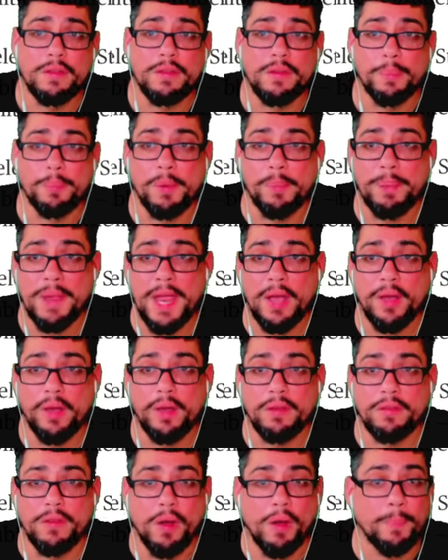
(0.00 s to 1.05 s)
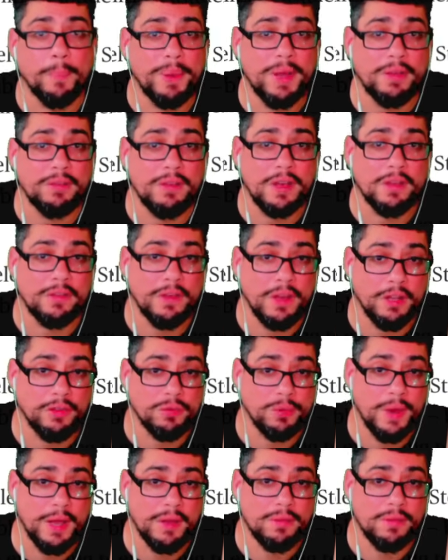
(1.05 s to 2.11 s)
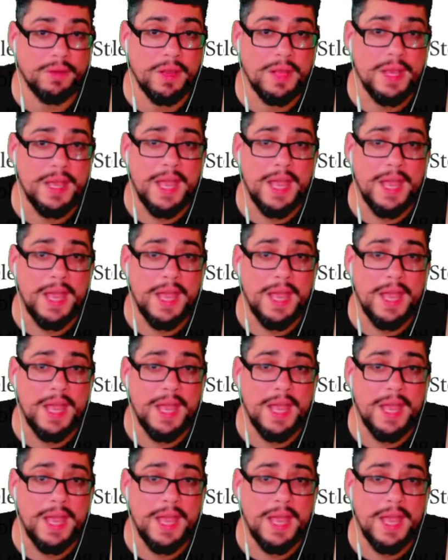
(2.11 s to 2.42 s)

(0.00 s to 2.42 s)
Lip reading: to prepare his own business interest.